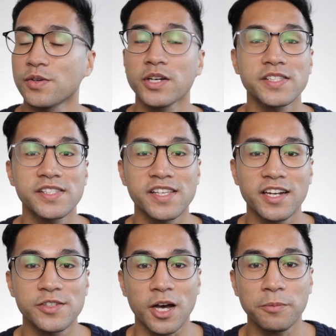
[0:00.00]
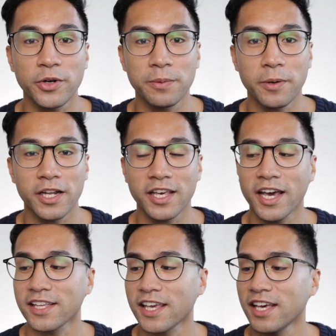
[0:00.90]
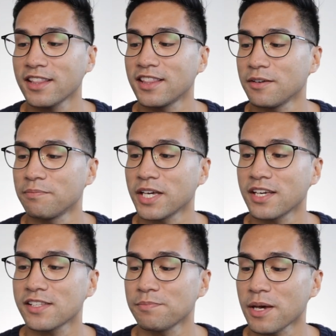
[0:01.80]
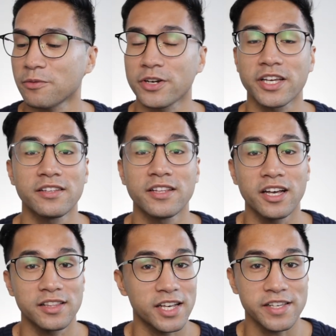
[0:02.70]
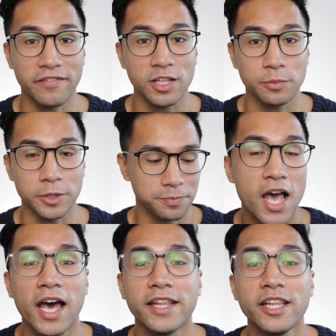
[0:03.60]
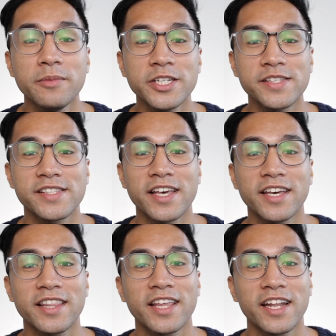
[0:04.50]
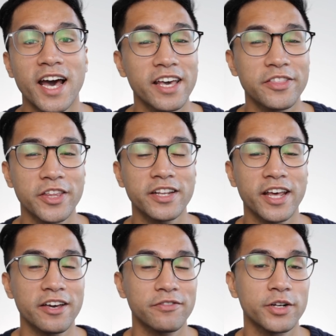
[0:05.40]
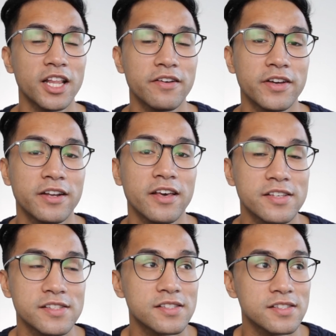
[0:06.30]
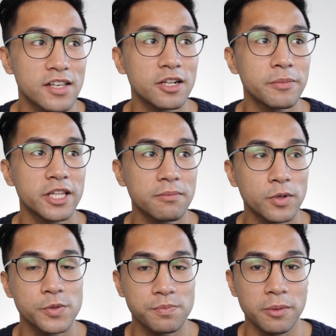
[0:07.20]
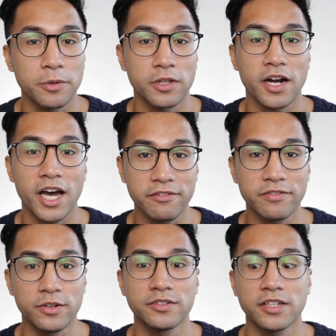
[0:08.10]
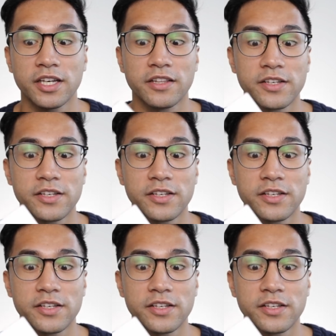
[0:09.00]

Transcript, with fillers: So I just decided to upgrade the body and get the biggest memory that's available. And let me just say that I think the iPhone 11 is gonna be the most popular iPhone in